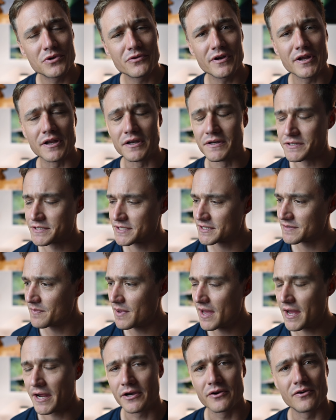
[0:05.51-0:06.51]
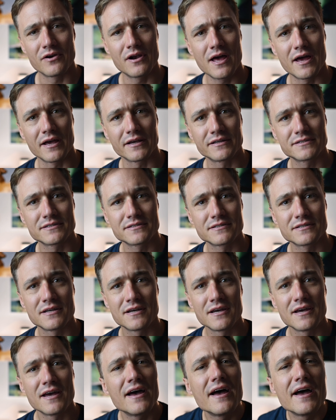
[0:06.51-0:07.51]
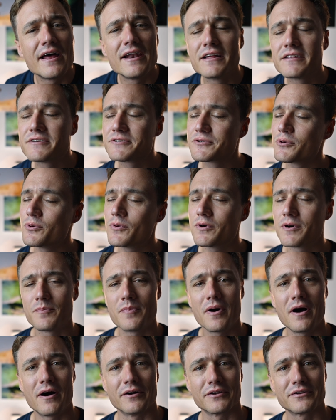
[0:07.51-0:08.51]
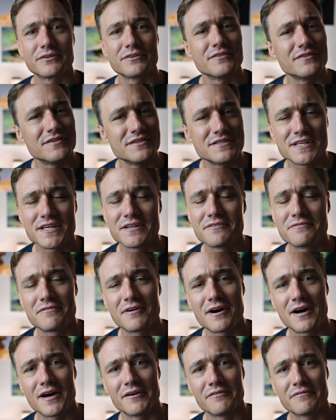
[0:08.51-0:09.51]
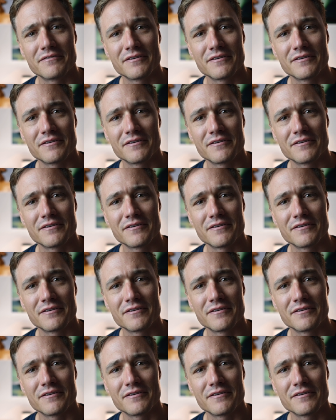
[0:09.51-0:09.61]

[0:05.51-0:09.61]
you're ready to sit back, relax, and let's talk about the Z5,